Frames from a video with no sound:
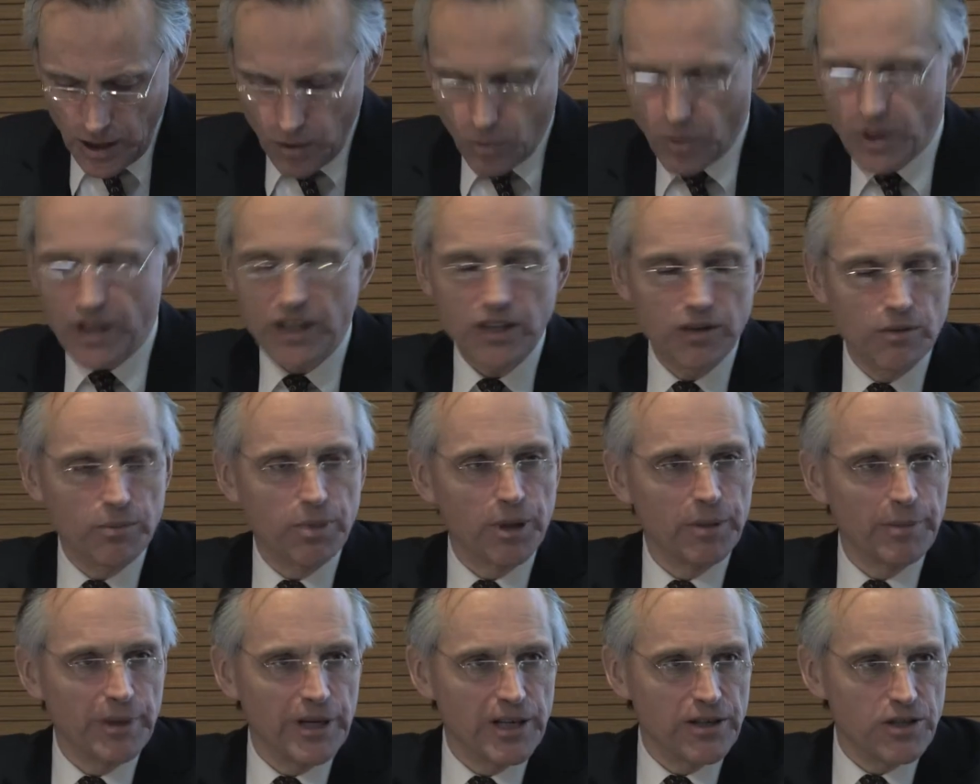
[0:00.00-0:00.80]
we can
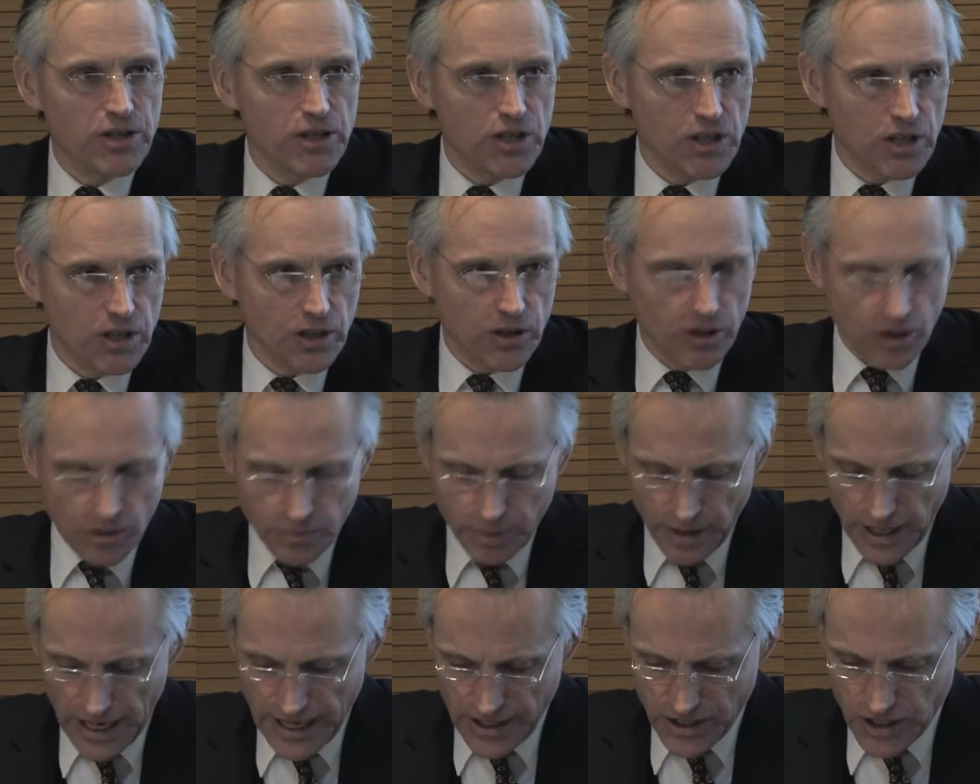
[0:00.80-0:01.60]
promote
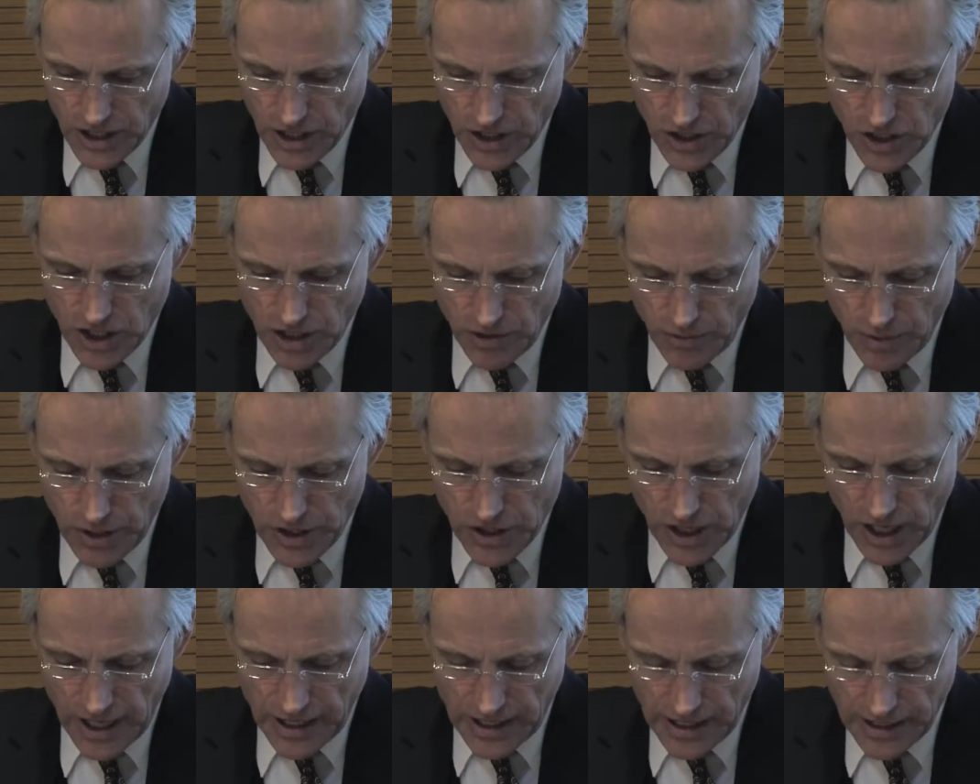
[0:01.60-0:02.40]
good practice in
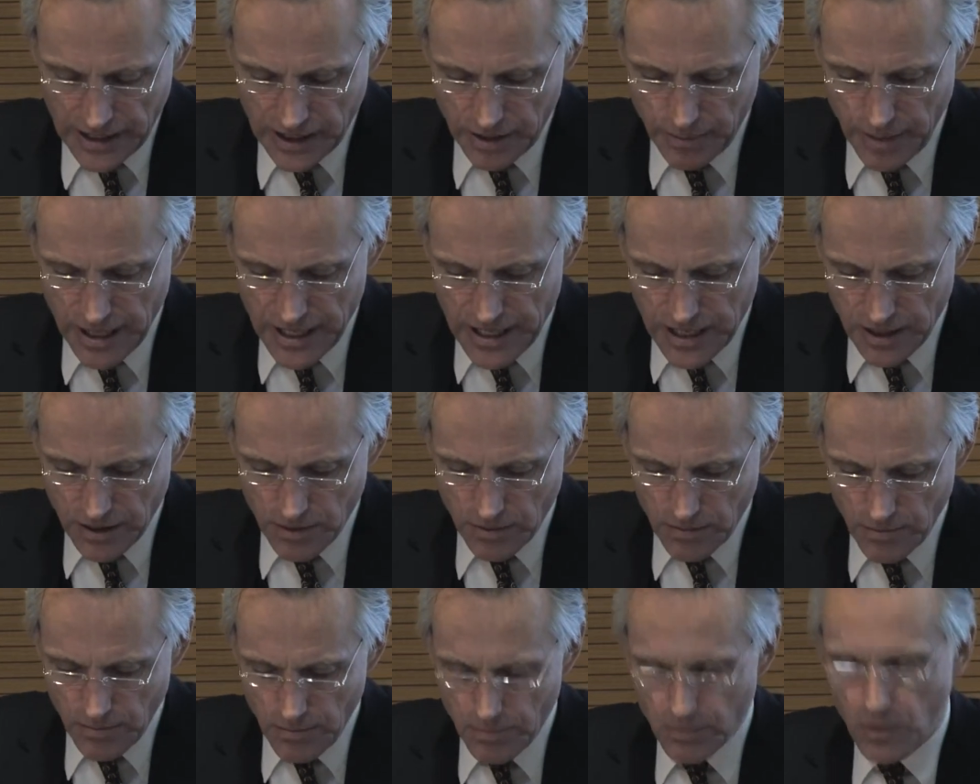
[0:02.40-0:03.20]
recycling and make it
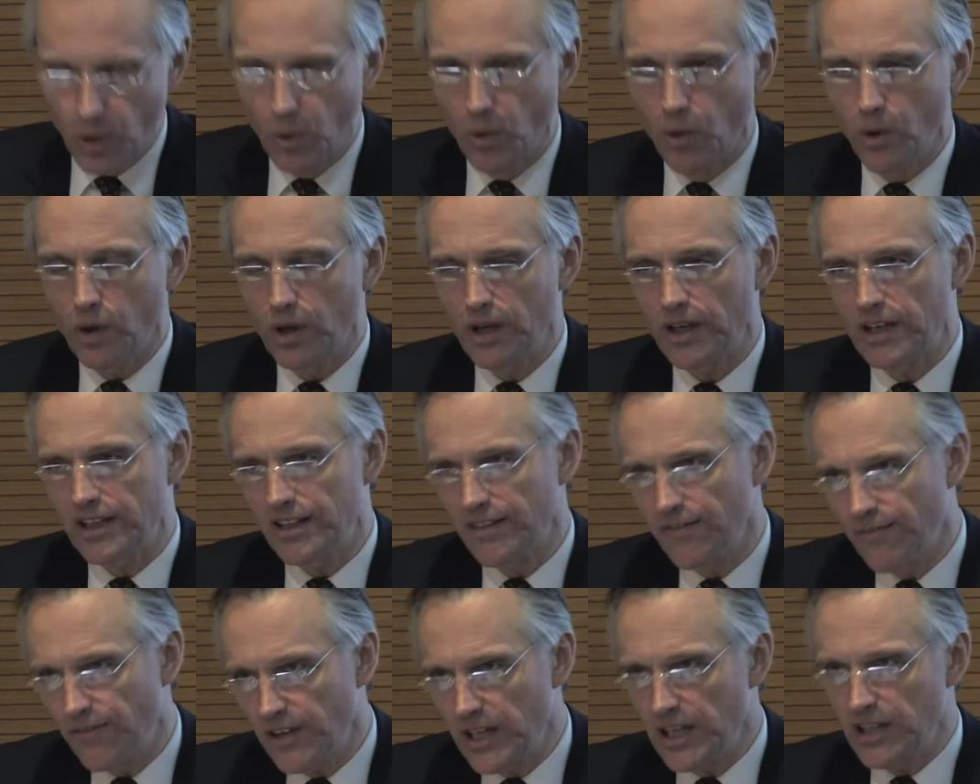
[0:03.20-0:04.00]
more
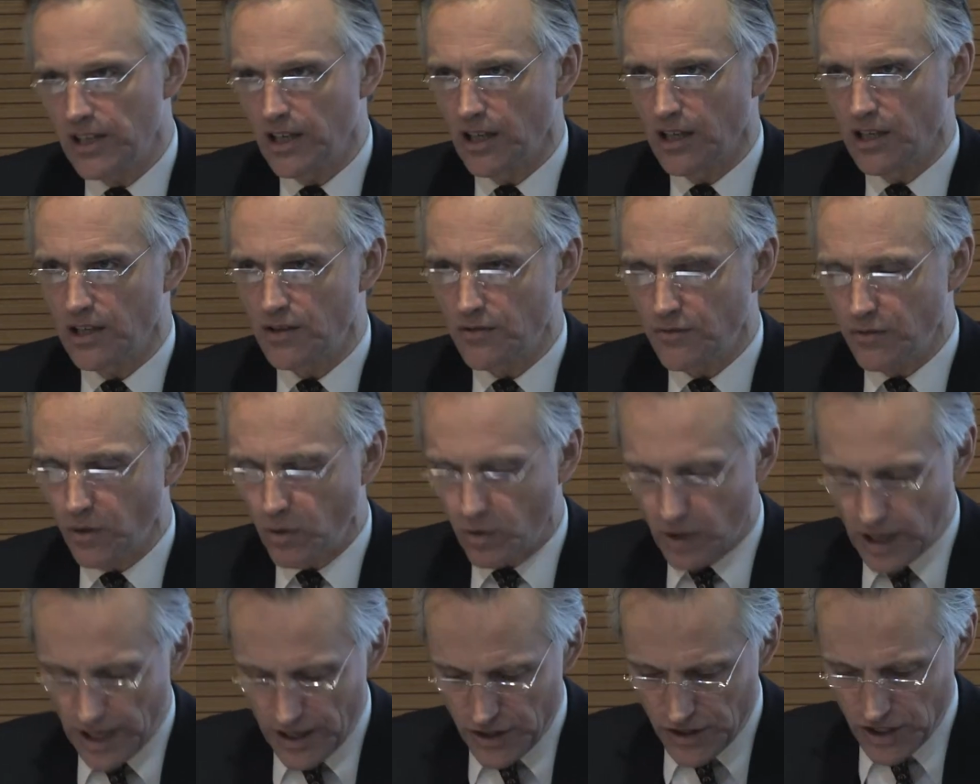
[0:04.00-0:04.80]
convenient
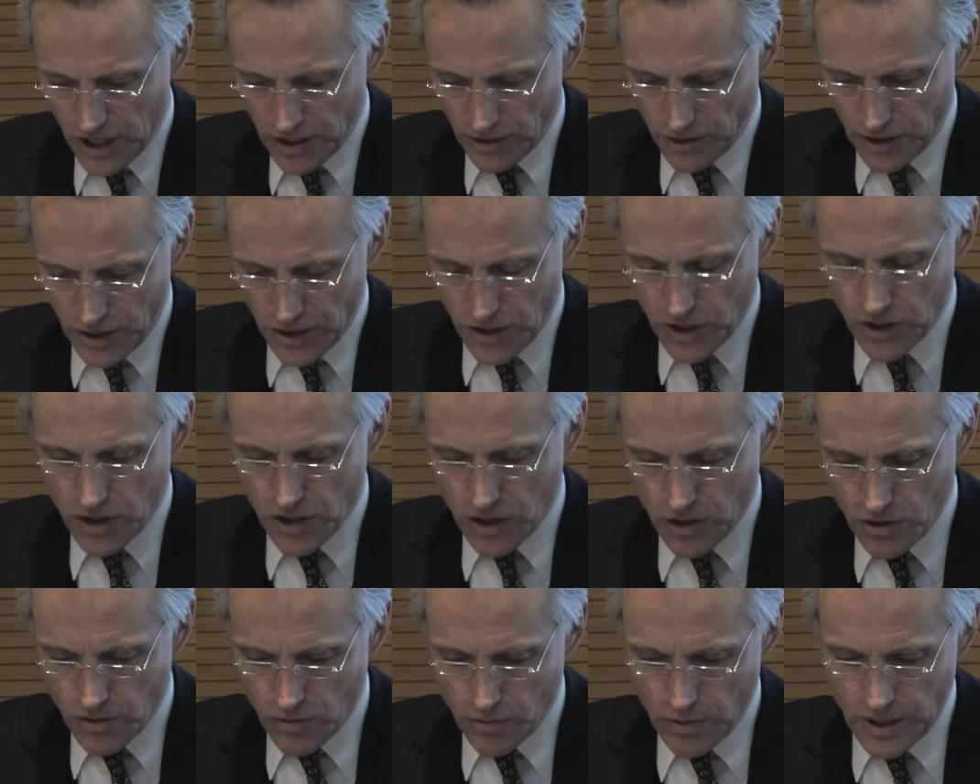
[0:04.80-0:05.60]
for householders
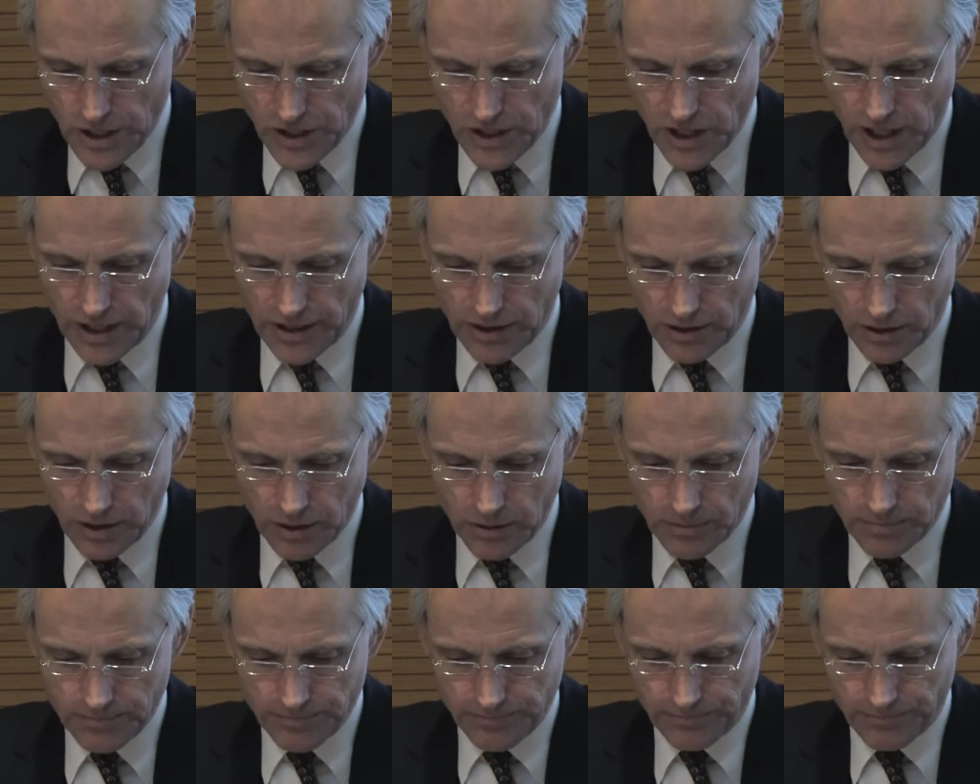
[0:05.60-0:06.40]
to recycle.